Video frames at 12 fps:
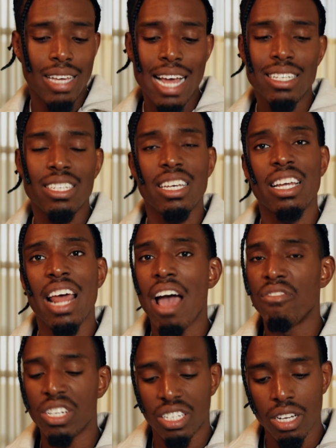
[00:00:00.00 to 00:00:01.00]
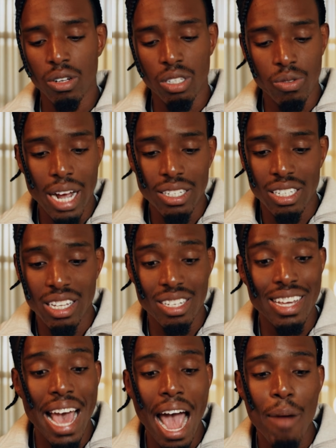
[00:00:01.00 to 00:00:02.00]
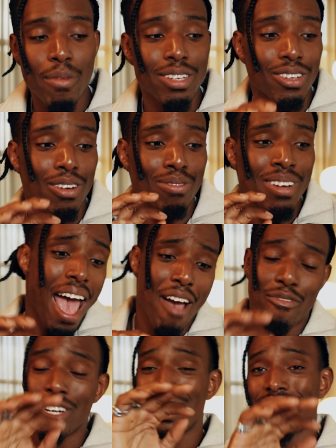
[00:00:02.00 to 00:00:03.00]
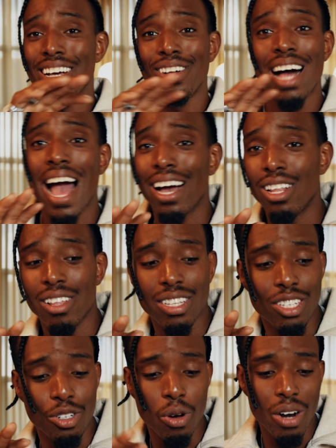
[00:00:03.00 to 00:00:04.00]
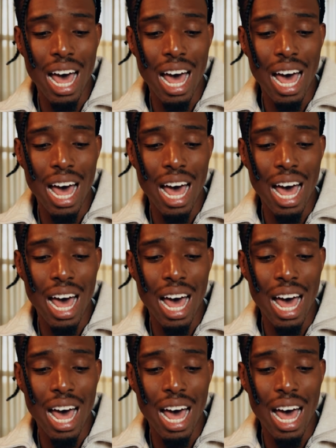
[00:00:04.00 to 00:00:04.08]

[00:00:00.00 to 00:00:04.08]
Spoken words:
can see in every single direction. There's cameras on every single angle of this drone,